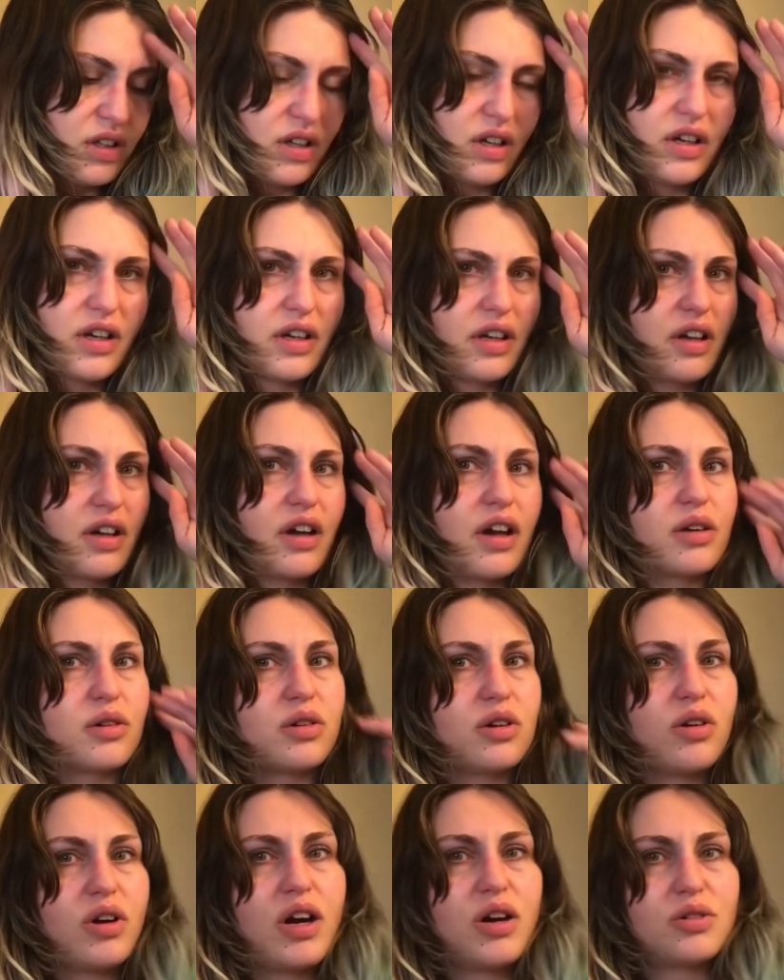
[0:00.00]
Like, I don't
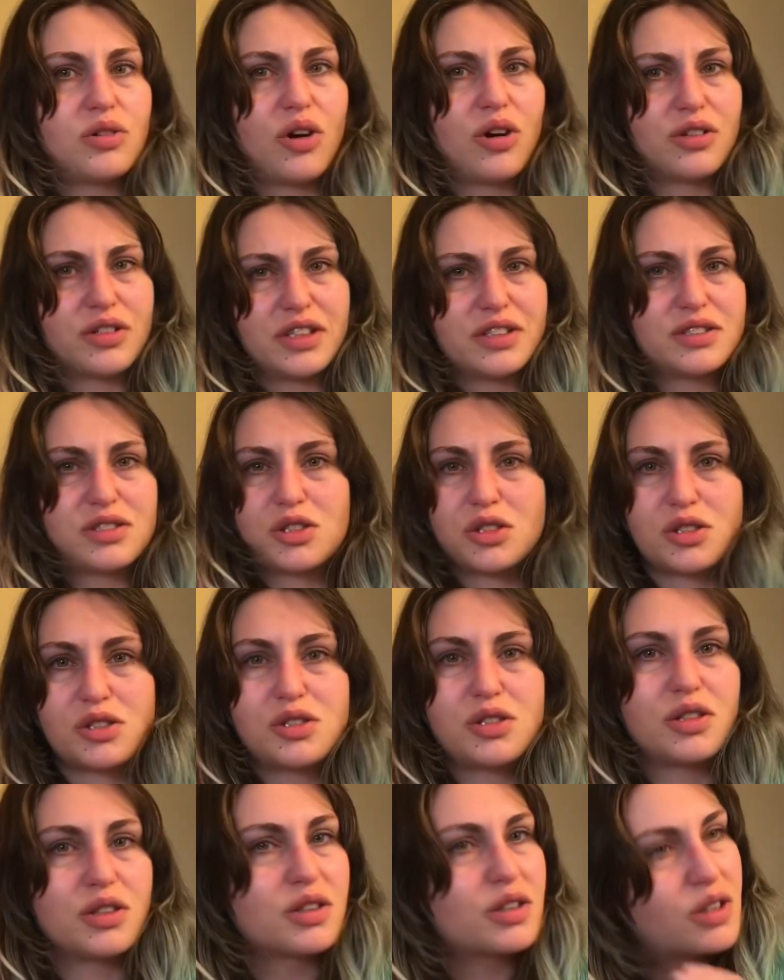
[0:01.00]
know how long this just
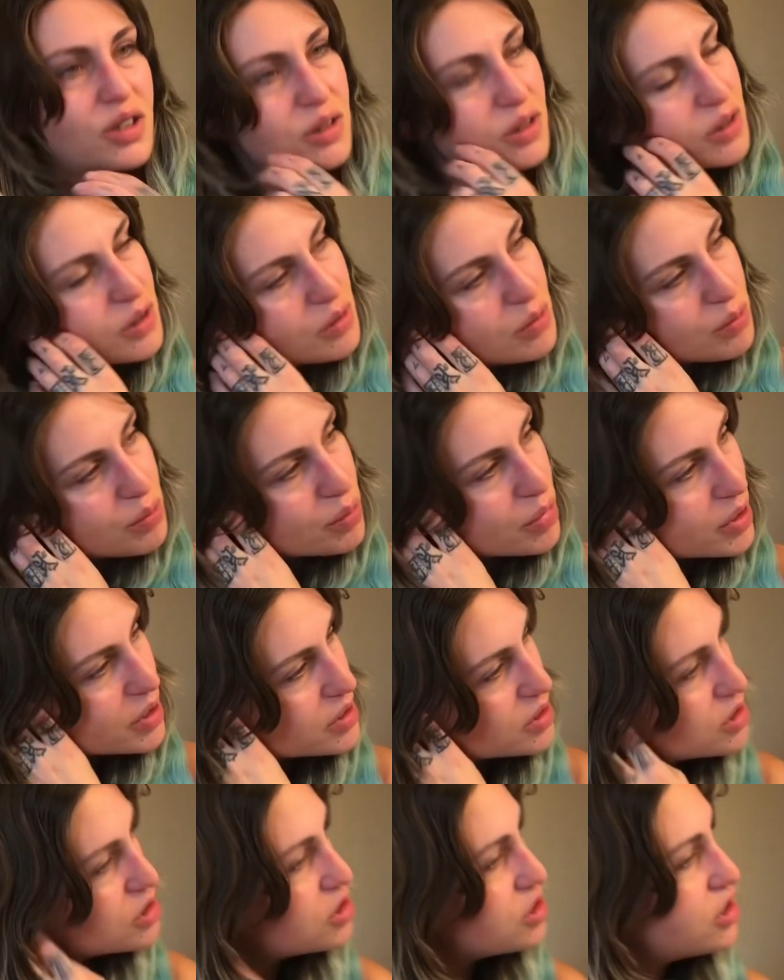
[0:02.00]
took,
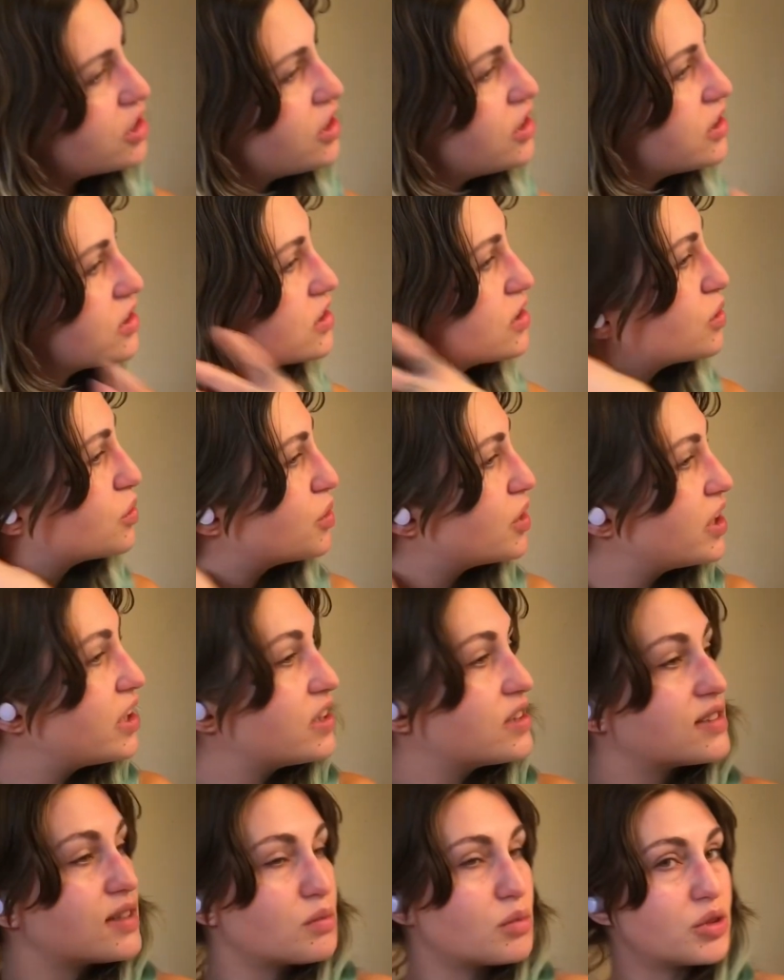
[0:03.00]
but geez
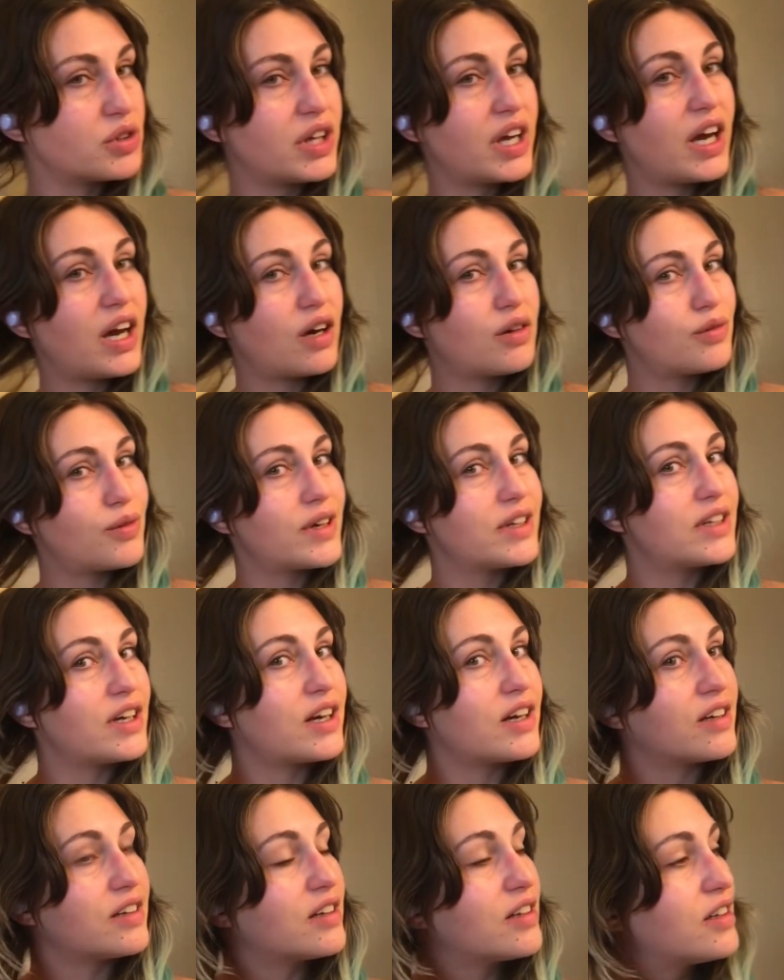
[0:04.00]
Louise, I'm only halfway
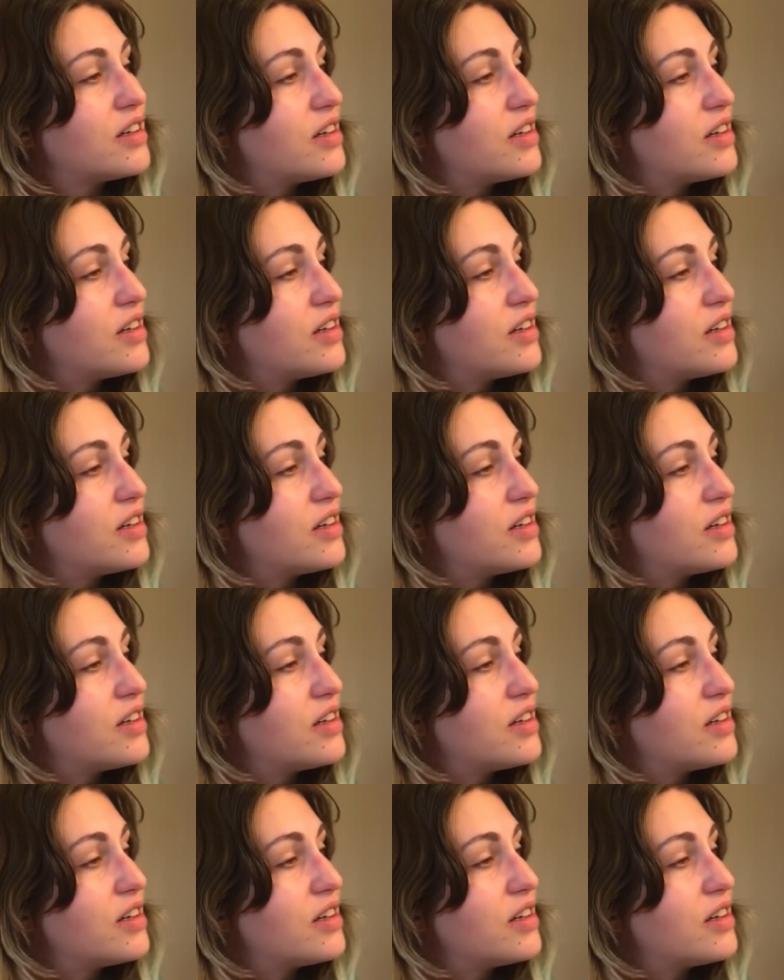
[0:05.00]
done.